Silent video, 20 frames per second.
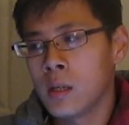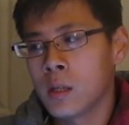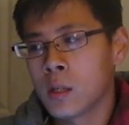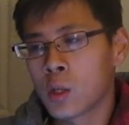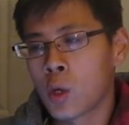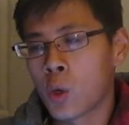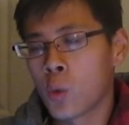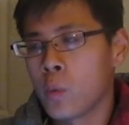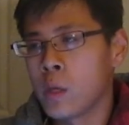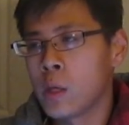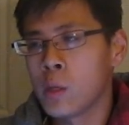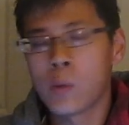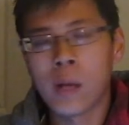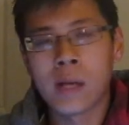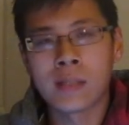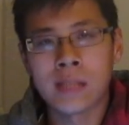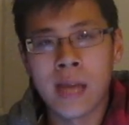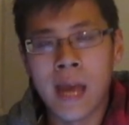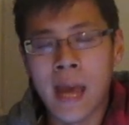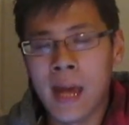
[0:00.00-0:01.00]
career
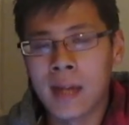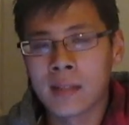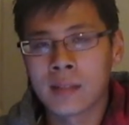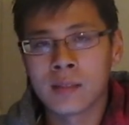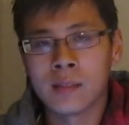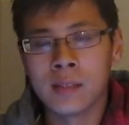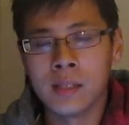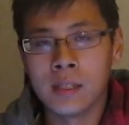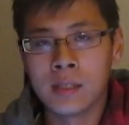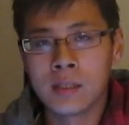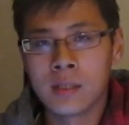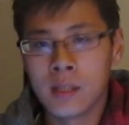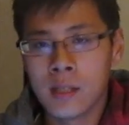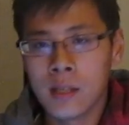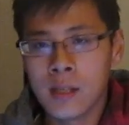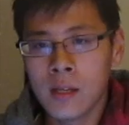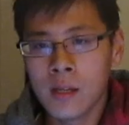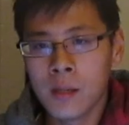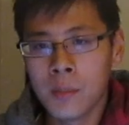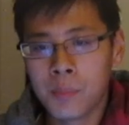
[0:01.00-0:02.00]
as an athlete
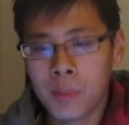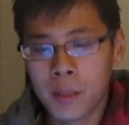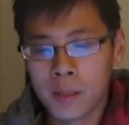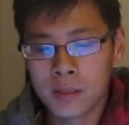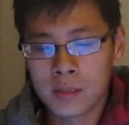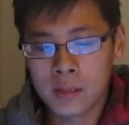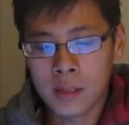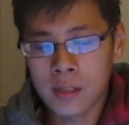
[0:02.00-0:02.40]
but